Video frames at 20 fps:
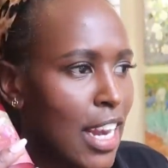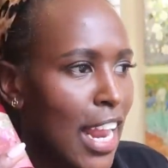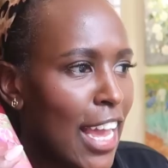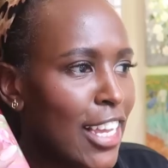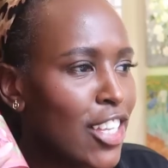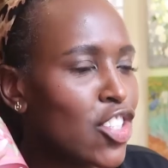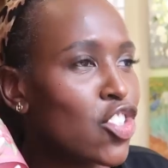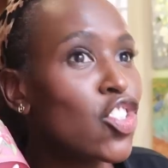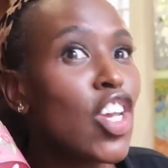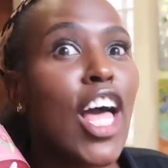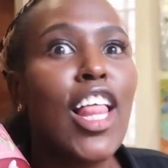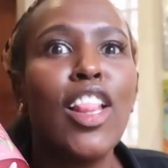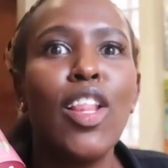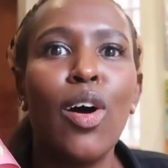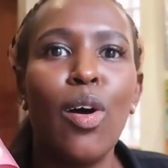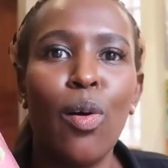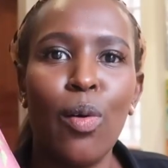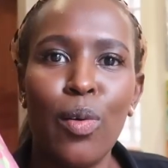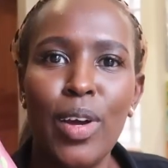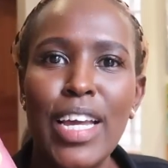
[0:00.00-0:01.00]
Like
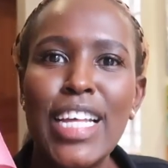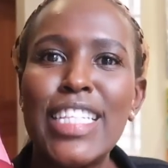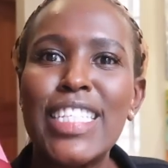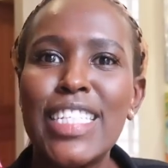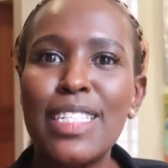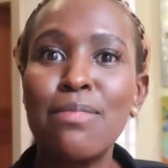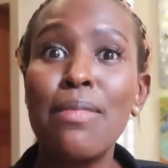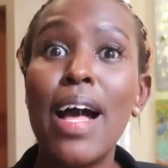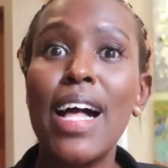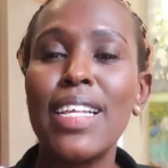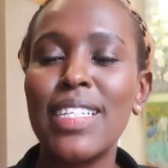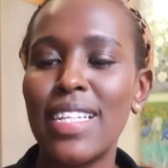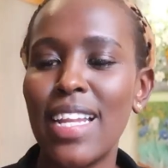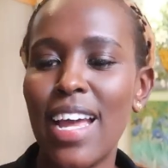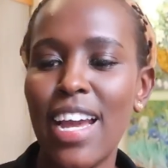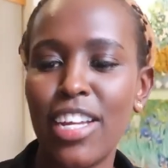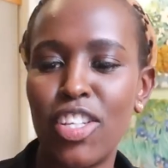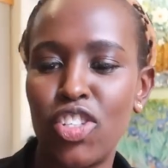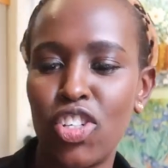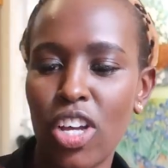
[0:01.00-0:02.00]
jello. It smells
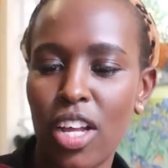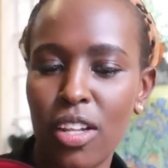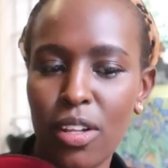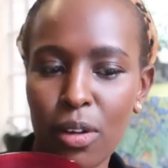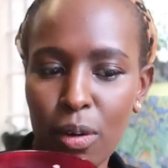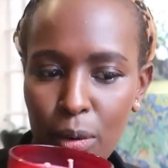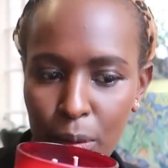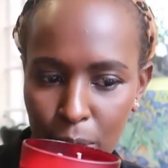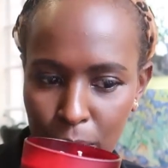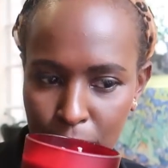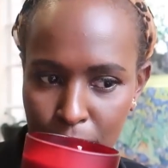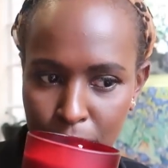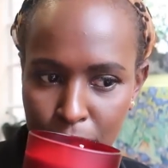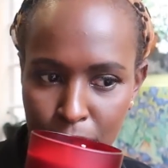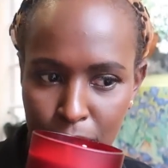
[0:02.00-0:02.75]
like jello.